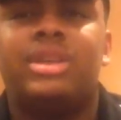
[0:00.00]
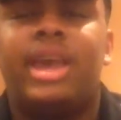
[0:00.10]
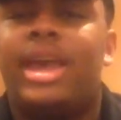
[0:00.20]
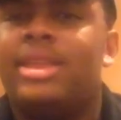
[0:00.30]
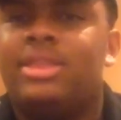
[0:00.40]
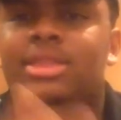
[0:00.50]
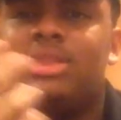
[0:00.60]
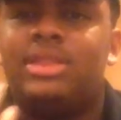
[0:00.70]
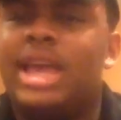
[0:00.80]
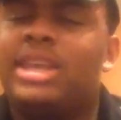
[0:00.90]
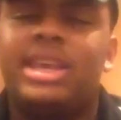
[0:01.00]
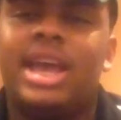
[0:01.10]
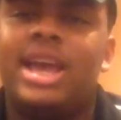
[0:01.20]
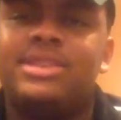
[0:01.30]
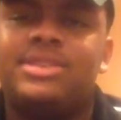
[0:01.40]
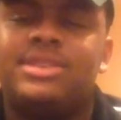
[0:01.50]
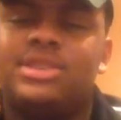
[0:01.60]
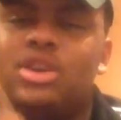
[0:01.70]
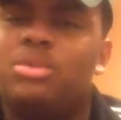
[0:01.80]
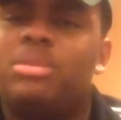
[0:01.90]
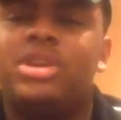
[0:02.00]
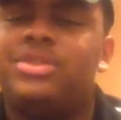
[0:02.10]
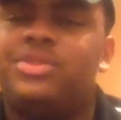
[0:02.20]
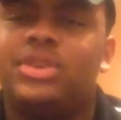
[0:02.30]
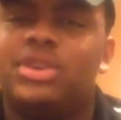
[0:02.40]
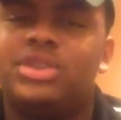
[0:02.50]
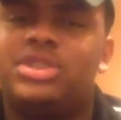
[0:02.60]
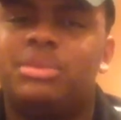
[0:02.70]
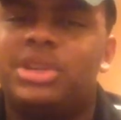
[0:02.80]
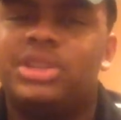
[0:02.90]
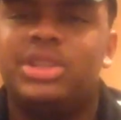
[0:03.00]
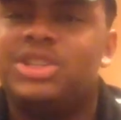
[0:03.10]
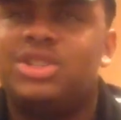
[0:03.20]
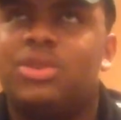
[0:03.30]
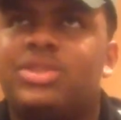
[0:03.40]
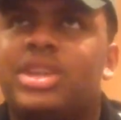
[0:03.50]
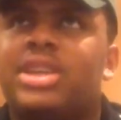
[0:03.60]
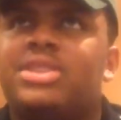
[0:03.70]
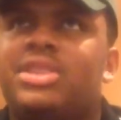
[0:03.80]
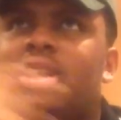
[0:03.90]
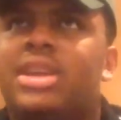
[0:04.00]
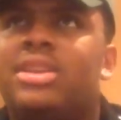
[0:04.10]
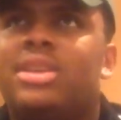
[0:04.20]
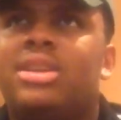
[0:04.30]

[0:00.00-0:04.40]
And Thank you guys so much for submitting these jokes, like I said.